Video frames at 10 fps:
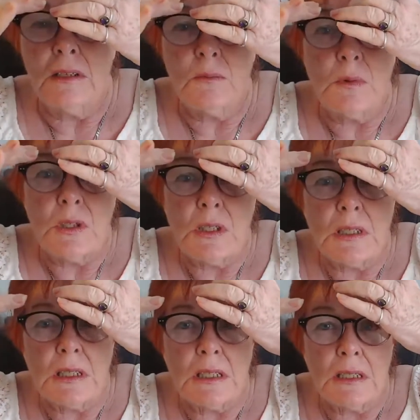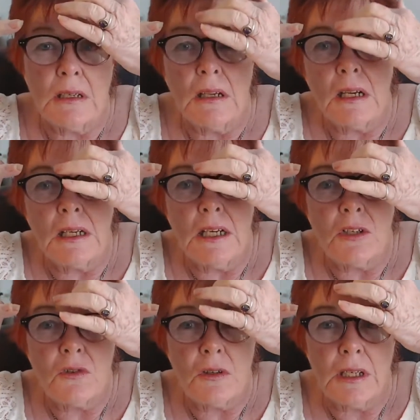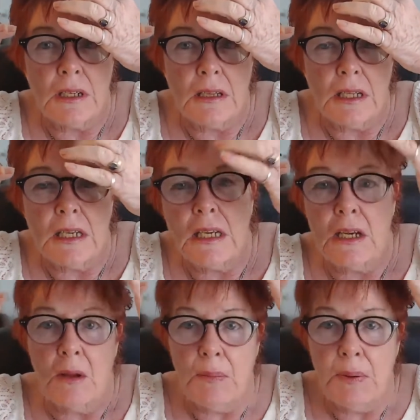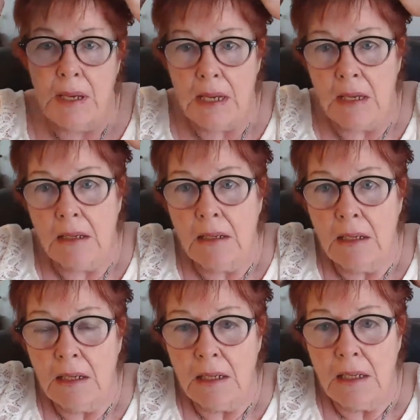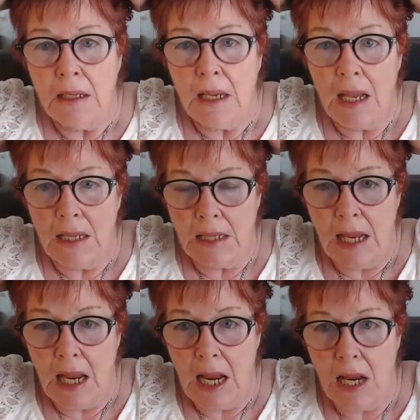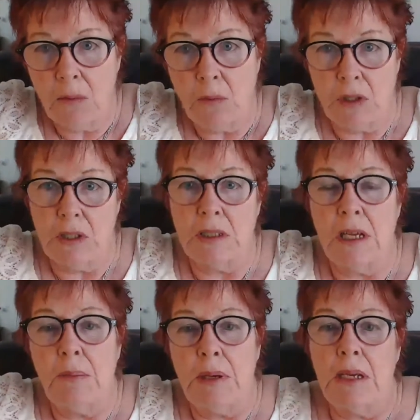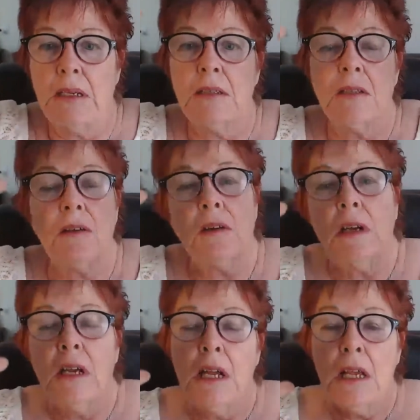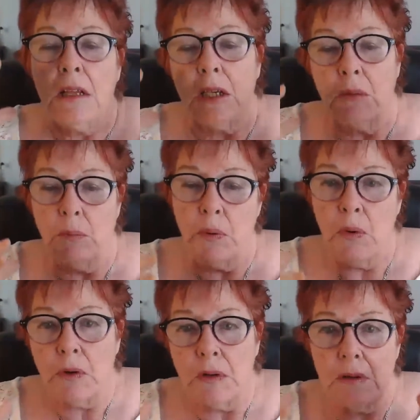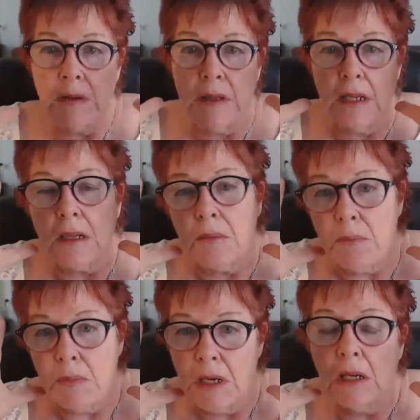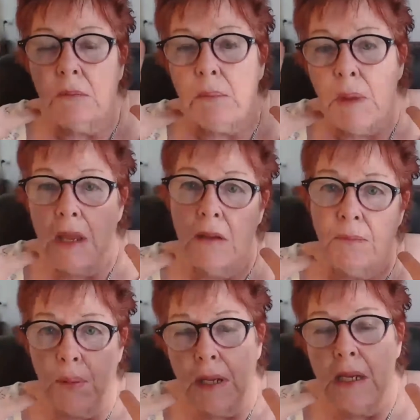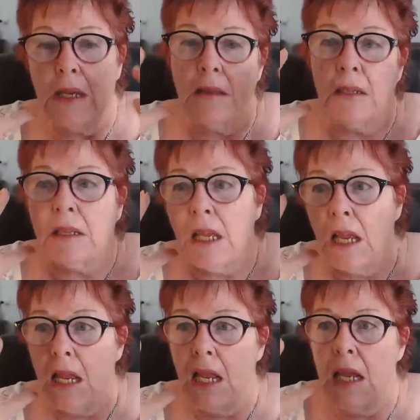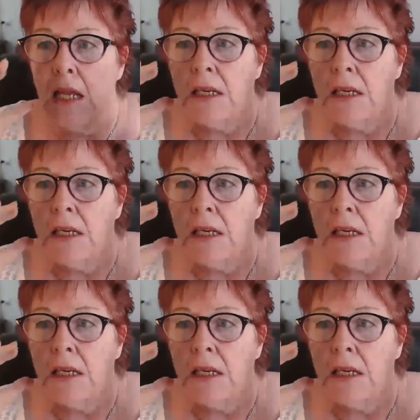which is literally thinking up here, and the head, which is up here. So the important it may appear that the head